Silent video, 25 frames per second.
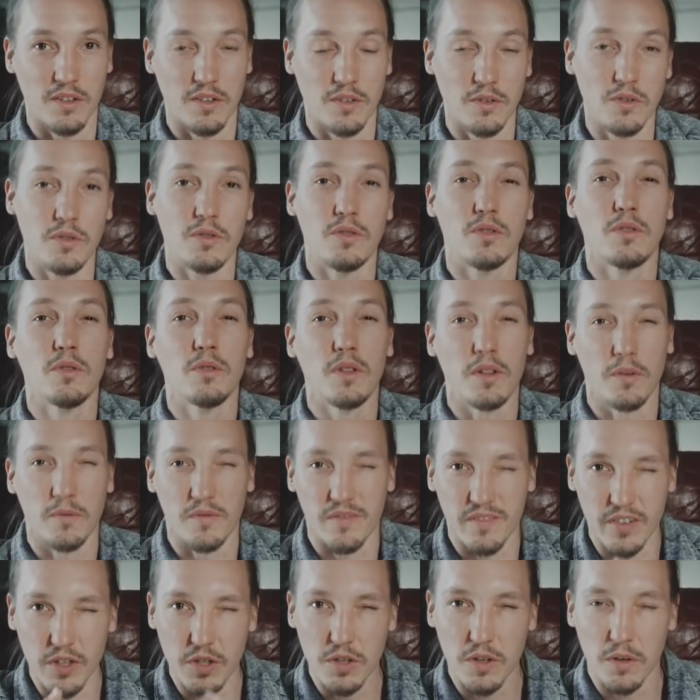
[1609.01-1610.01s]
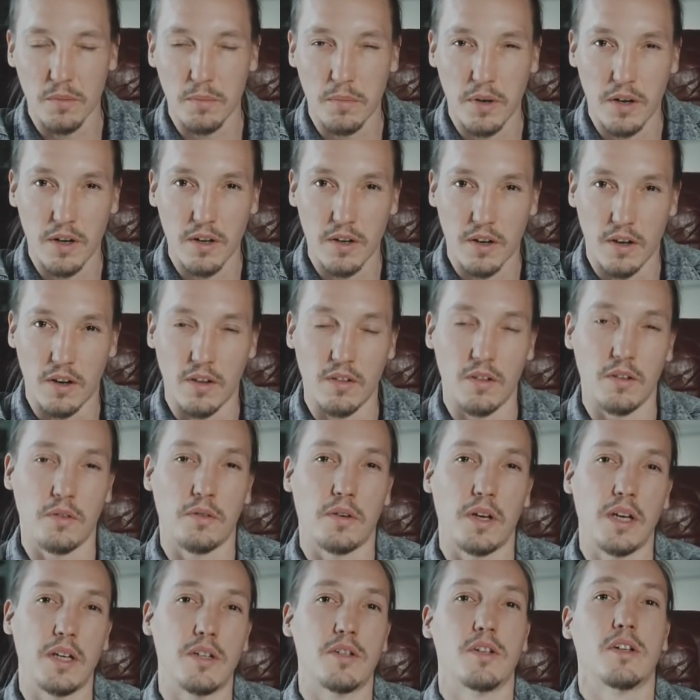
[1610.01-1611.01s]
you do the visual part on
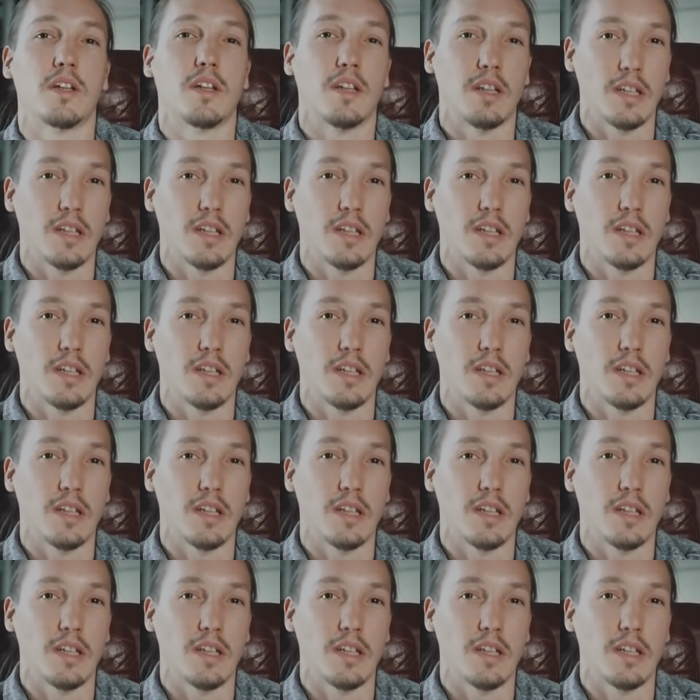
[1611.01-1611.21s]
location,